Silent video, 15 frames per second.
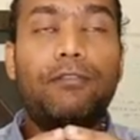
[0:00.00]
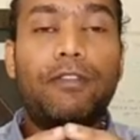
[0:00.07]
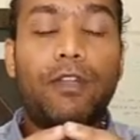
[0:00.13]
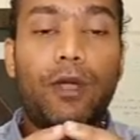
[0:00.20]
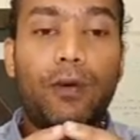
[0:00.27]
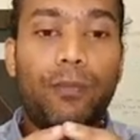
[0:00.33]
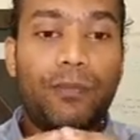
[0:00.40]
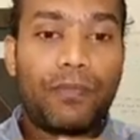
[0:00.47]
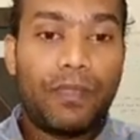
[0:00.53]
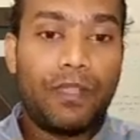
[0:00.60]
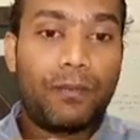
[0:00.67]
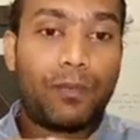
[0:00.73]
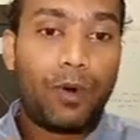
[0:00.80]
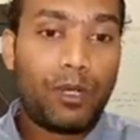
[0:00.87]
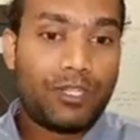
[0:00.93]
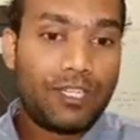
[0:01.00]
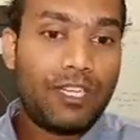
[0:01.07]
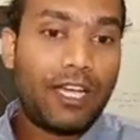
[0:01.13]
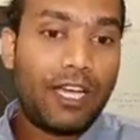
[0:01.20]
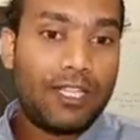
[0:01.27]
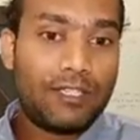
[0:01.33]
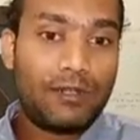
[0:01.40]
the project
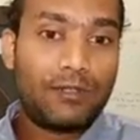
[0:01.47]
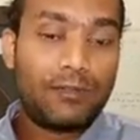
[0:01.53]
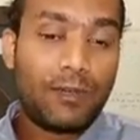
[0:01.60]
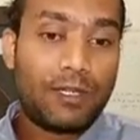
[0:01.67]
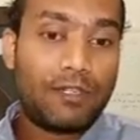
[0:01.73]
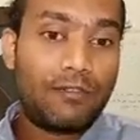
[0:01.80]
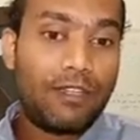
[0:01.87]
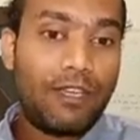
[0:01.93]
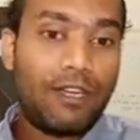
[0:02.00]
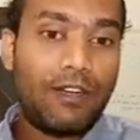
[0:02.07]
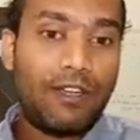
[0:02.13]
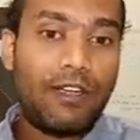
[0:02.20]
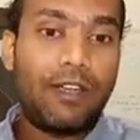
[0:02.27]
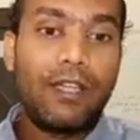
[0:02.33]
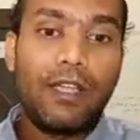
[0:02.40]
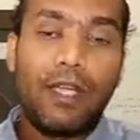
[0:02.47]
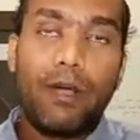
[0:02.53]
guys in specific area.